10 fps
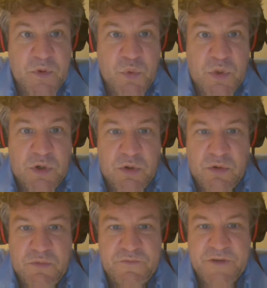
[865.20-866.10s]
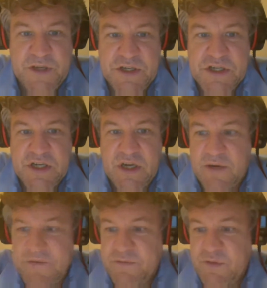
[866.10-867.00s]
we'll finish it
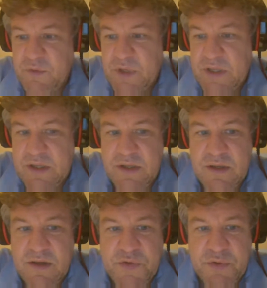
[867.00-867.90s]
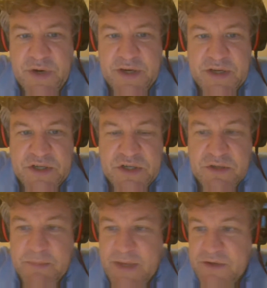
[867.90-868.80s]
off with 3 additional
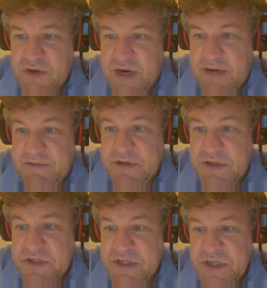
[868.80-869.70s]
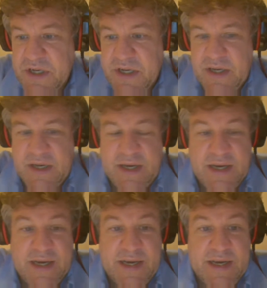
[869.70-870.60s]
men drivers.
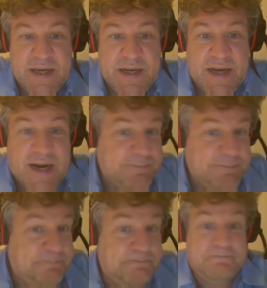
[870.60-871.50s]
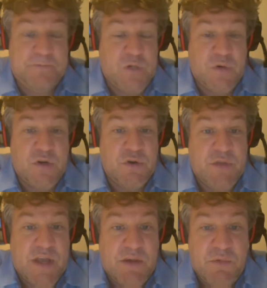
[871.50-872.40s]
And I don't know who
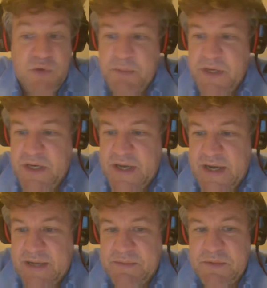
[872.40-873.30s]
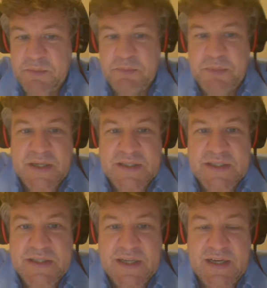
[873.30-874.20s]
they will be yet, but
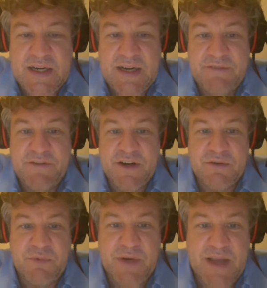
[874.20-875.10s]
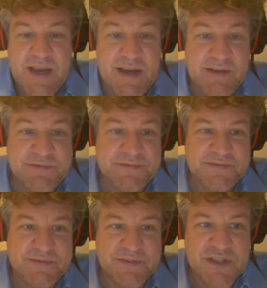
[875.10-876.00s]
I figured we'd have
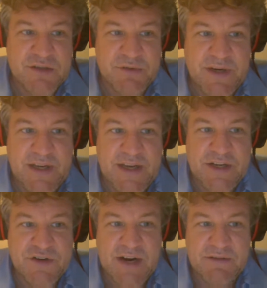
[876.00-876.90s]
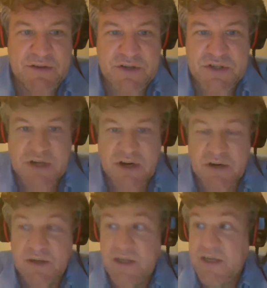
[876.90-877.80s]
the 3 lady drivers,
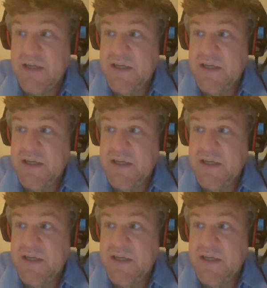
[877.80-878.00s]
Darla,